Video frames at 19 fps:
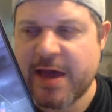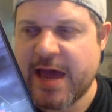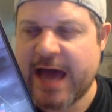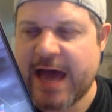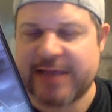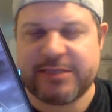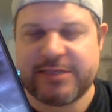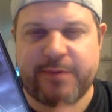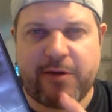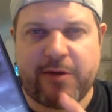
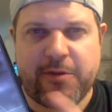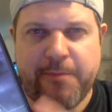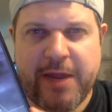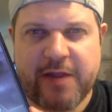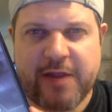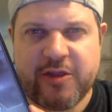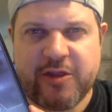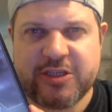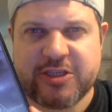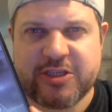and to be able to
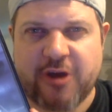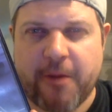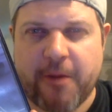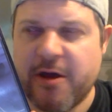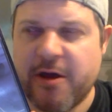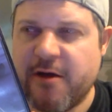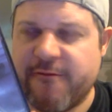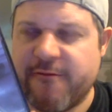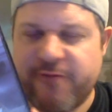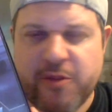pick this up
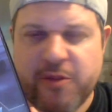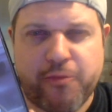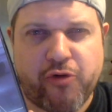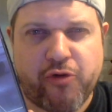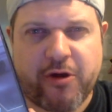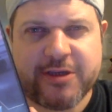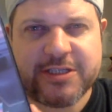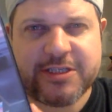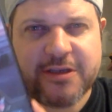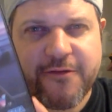for the price